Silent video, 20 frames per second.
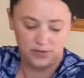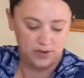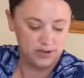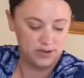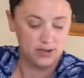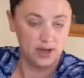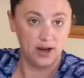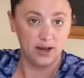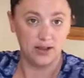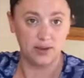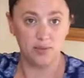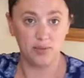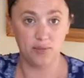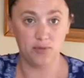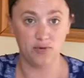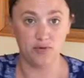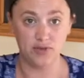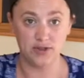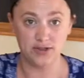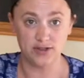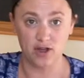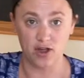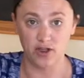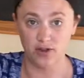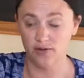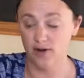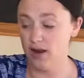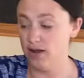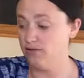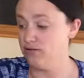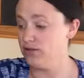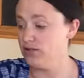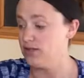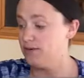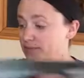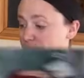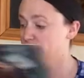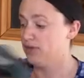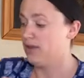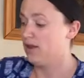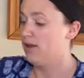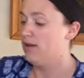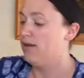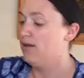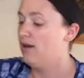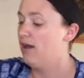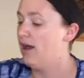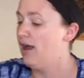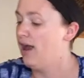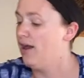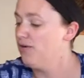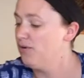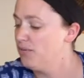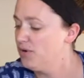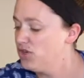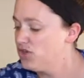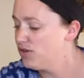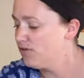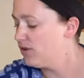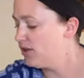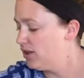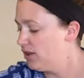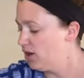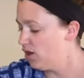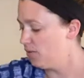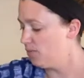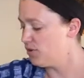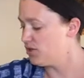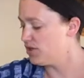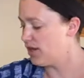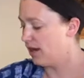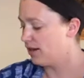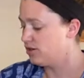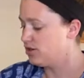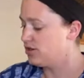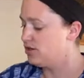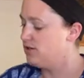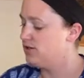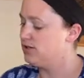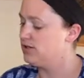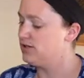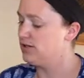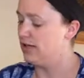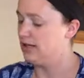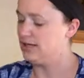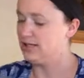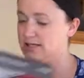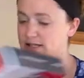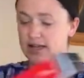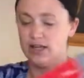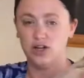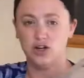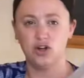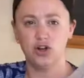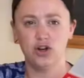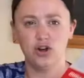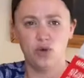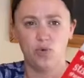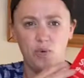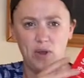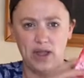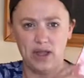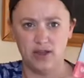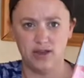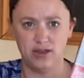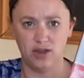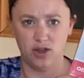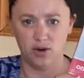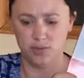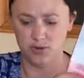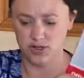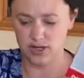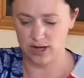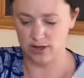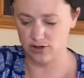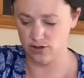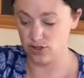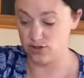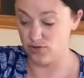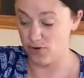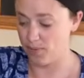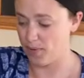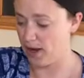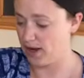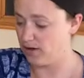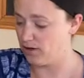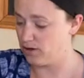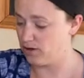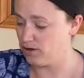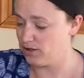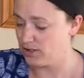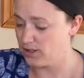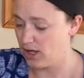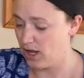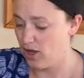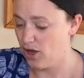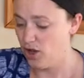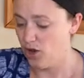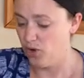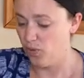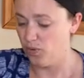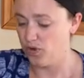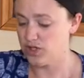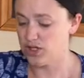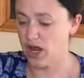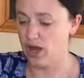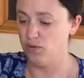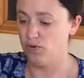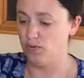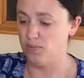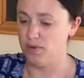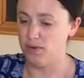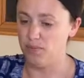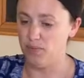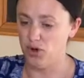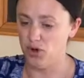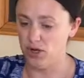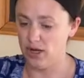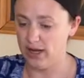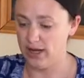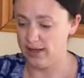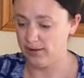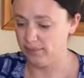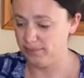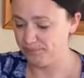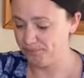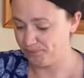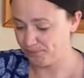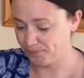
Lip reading: Sorry, let me move this all around. I have a bunch of clear protectors, standard weight clear protectors for binders, which I will be putting